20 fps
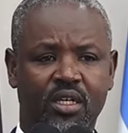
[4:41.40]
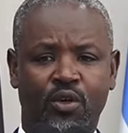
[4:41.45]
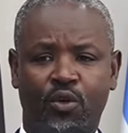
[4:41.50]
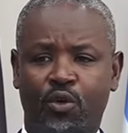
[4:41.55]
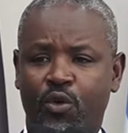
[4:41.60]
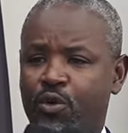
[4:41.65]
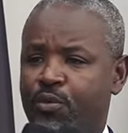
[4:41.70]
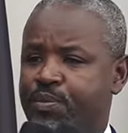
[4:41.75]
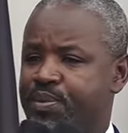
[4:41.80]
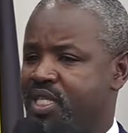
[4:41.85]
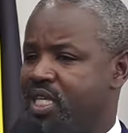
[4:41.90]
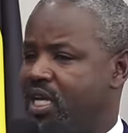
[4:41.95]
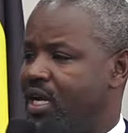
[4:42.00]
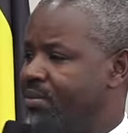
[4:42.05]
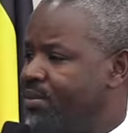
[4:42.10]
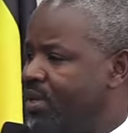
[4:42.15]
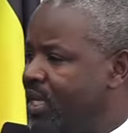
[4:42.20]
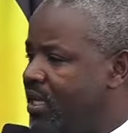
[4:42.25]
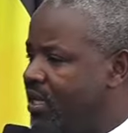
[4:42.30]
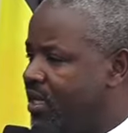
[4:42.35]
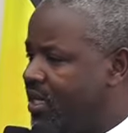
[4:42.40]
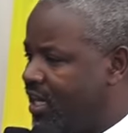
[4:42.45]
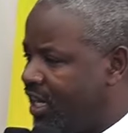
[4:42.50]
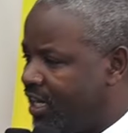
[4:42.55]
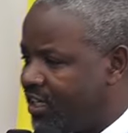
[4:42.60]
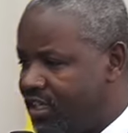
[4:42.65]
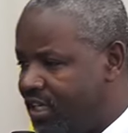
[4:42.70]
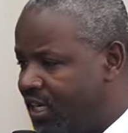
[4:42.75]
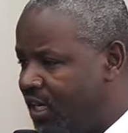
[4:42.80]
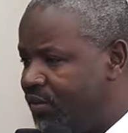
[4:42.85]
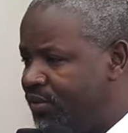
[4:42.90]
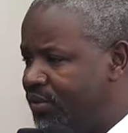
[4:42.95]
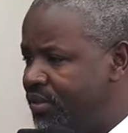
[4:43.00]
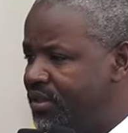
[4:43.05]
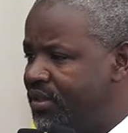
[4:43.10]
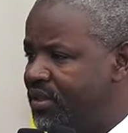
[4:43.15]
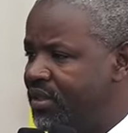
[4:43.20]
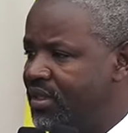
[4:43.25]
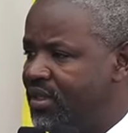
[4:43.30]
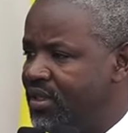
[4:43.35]
crops are being cut
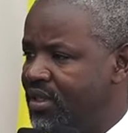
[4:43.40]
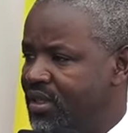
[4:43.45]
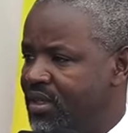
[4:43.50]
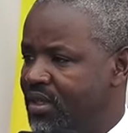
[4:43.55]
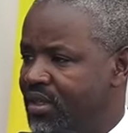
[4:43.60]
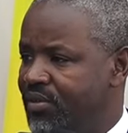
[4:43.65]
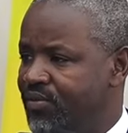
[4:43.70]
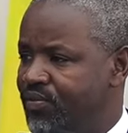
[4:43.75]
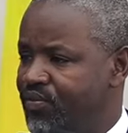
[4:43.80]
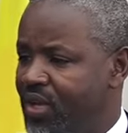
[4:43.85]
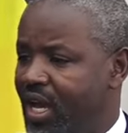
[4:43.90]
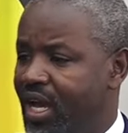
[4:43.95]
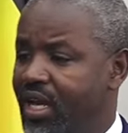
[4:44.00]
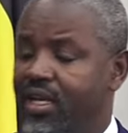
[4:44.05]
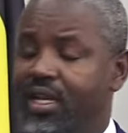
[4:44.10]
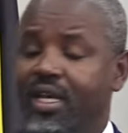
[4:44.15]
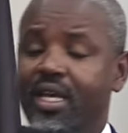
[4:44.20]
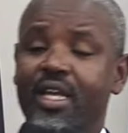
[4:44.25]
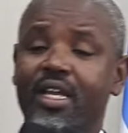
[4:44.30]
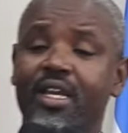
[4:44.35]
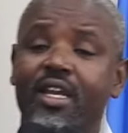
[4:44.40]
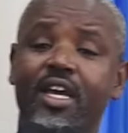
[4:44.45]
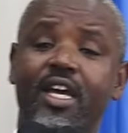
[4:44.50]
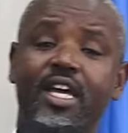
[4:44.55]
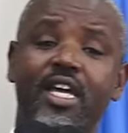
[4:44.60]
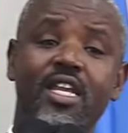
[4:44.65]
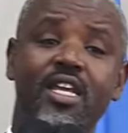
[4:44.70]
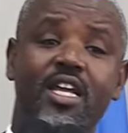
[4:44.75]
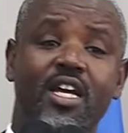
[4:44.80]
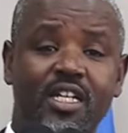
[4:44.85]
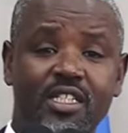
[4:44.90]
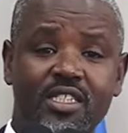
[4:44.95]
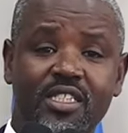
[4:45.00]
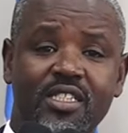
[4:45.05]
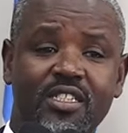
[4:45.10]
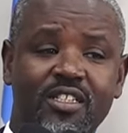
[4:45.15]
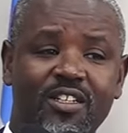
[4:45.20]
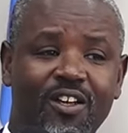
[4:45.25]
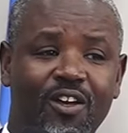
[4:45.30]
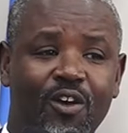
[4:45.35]
down, and in
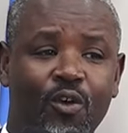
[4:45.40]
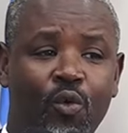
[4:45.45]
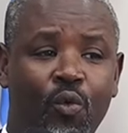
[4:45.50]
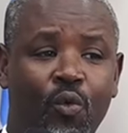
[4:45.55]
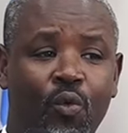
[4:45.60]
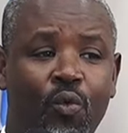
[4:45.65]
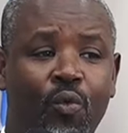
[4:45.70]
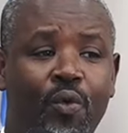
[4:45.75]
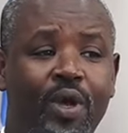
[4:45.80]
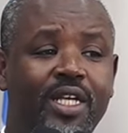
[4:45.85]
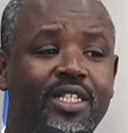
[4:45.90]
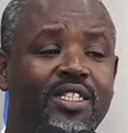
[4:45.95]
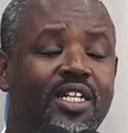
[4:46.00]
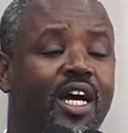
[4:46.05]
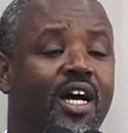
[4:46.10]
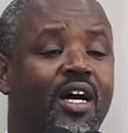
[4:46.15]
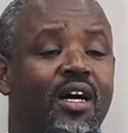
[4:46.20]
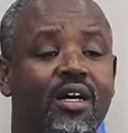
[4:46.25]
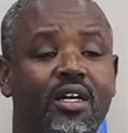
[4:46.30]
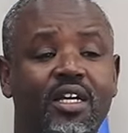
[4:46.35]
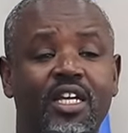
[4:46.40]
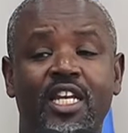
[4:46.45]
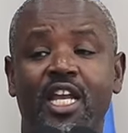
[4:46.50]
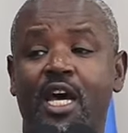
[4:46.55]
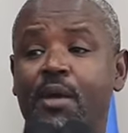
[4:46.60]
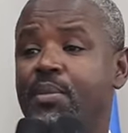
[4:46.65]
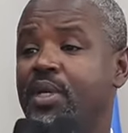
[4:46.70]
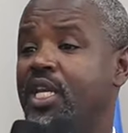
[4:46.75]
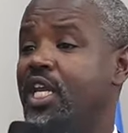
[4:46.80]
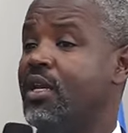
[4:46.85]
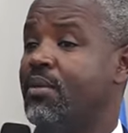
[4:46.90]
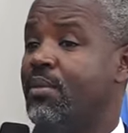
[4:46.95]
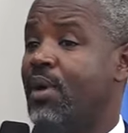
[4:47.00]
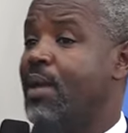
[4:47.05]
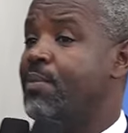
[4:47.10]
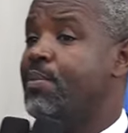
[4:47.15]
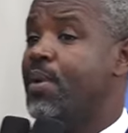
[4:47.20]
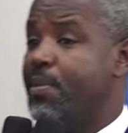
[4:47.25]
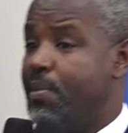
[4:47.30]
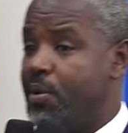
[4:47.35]
areas which are inhabited
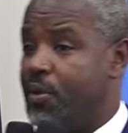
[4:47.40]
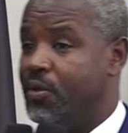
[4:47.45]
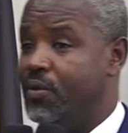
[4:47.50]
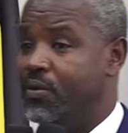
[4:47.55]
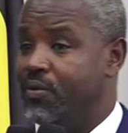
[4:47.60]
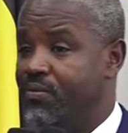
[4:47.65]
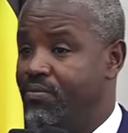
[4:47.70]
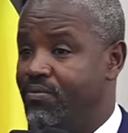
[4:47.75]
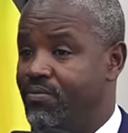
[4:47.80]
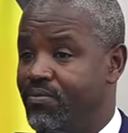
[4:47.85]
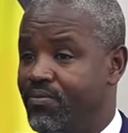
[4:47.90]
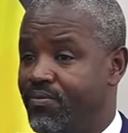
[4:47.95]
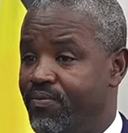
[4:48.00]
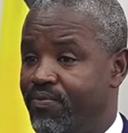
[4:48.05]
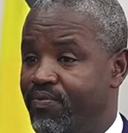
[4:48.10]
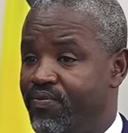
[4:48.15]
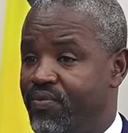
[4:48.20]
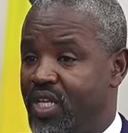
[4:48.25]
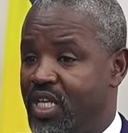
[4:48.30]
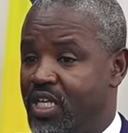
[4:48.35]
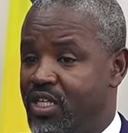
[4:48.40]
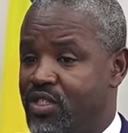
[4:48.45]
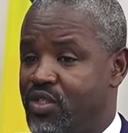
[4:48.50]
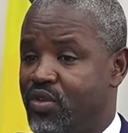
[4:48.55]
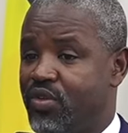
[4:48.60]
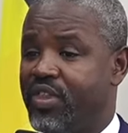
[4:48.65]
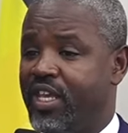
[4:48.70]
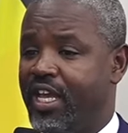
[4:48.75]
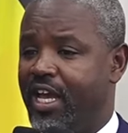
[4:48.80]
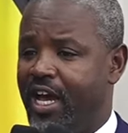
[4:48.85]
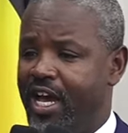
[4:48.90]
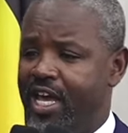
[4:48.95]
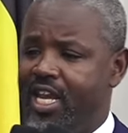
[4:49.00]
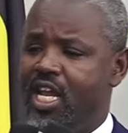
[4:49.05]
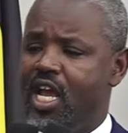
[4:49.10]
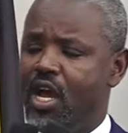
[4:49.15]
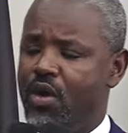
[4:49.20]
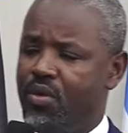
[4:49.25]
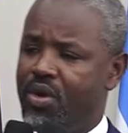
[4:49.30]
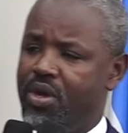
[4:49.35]
by people. So the
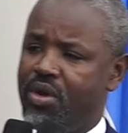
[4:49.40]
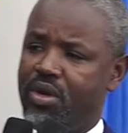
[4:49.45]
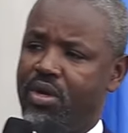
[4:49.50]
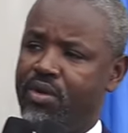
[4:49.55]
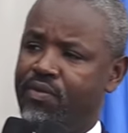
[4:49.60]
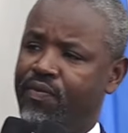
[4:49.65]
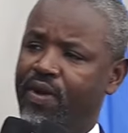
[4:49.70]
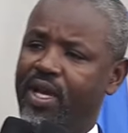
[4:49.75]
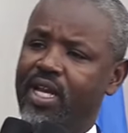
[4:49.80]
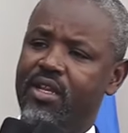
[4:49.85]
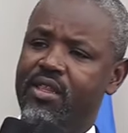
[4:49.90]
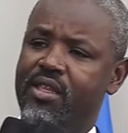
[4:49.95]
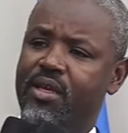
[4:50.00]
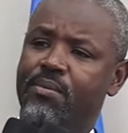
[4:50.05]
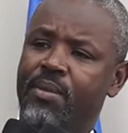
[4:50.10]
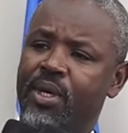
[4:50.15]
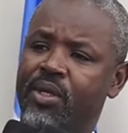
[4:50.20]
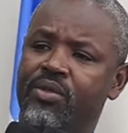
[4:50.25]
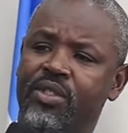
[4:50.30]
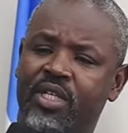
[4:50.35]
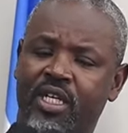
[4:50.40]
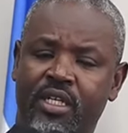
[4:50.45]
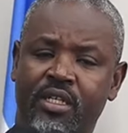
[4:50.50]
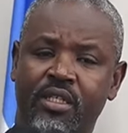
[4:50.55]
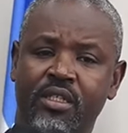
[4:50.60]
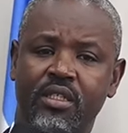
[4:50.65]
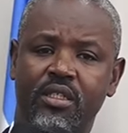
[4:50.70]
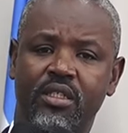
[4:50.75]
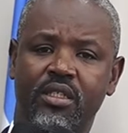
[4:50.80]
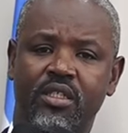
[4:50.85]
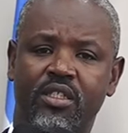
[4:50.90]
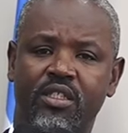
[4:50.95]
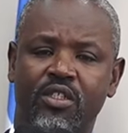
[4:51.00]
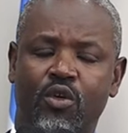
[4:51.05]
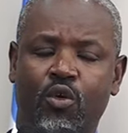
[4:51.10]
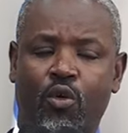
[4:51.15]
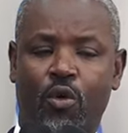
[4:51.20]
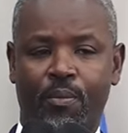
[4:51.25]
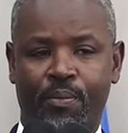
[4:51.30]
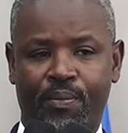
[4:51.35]
area will refine the boundary
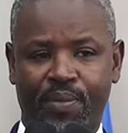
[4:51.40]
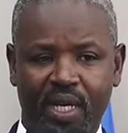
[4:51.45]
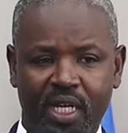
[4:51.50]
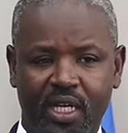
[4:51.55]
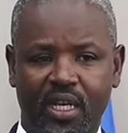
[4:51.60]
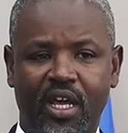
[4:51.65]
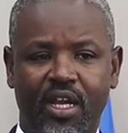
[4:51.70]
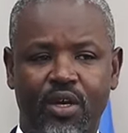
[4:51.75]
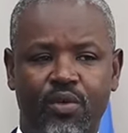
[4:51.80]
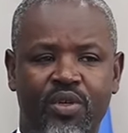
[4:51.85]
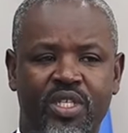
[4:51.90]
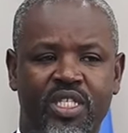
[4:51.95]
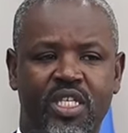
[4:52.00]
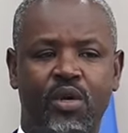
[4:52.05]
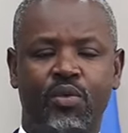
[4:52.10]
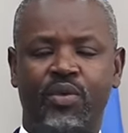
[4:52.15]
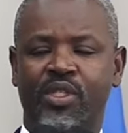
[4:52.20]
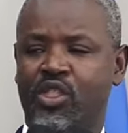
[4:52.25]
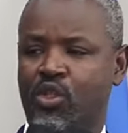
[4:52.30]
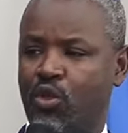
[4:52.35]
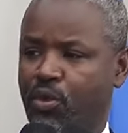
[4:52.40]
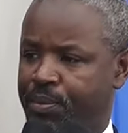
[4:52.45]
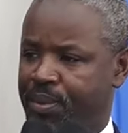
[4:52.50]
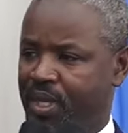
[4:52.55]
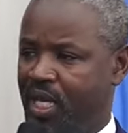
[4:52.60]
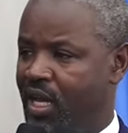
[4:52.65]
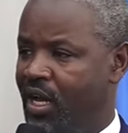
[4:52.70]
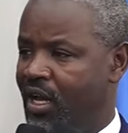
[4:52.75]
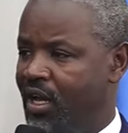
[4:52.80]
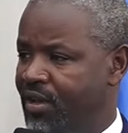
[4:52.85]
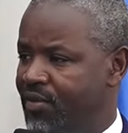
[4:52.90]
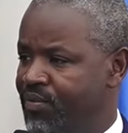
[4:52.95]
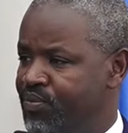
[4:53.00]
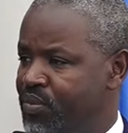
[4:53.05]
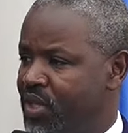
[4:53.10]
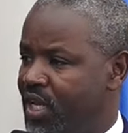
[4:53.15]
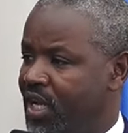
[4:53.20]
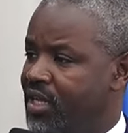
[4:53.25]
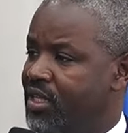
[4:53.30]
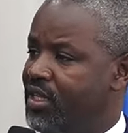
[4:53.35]
completely and we say we stop here
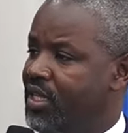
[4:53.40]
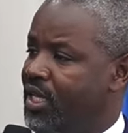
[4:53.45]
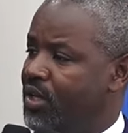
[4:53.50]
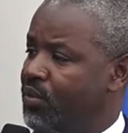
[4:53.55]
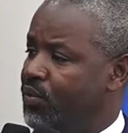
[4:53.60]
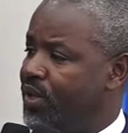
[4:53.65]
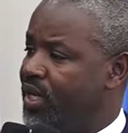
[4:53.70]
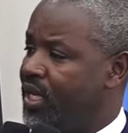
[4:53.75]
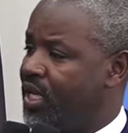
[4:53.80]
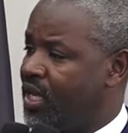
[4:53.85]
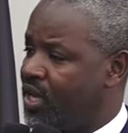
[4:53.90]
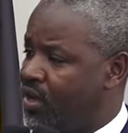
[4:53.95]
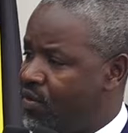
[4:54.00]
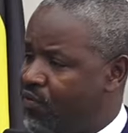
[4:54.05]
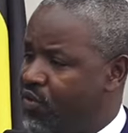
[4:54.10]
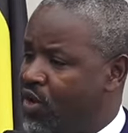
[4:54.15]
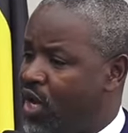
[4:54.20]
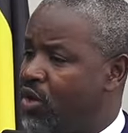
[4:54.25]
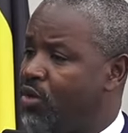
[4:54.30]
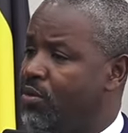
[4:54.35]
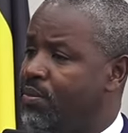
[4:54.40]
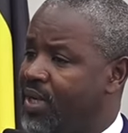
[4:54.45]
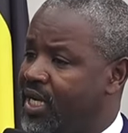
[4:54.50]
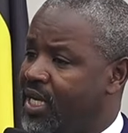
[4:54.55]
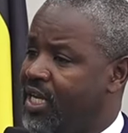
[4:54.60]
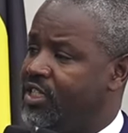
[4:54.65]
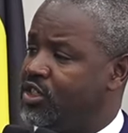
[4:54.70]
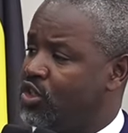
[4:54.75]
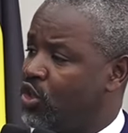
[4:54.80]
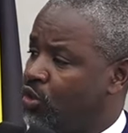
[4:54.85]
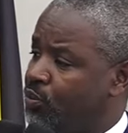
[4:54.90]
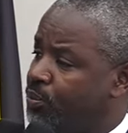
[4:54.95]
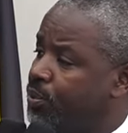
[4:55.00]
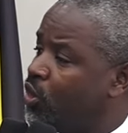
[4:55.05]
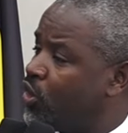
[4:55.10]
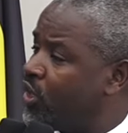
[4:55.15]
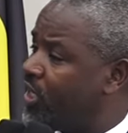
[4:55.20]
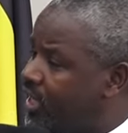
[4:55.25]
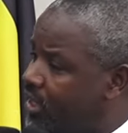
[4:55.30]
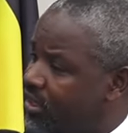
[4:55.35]
and then we give you an obligation to
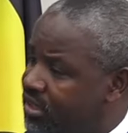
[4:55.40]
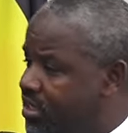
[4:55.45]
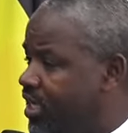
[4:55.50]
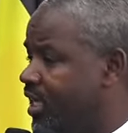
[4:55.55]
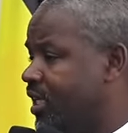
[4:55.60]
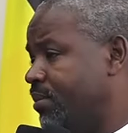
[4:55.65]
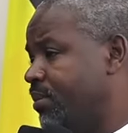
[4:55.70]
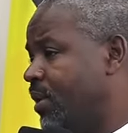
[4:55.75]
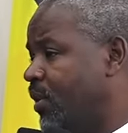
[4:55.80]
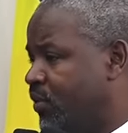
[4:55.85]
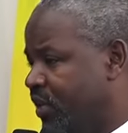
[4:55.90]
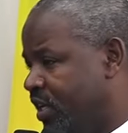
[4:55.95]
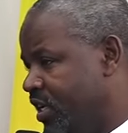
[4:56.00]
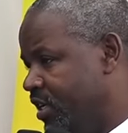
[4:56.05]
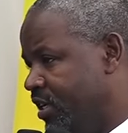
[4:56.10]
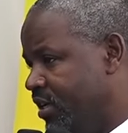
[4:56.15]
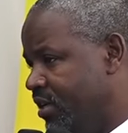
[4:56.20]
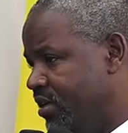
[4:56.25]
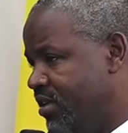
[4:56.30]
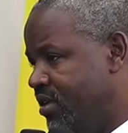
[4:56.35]
protect that boundary.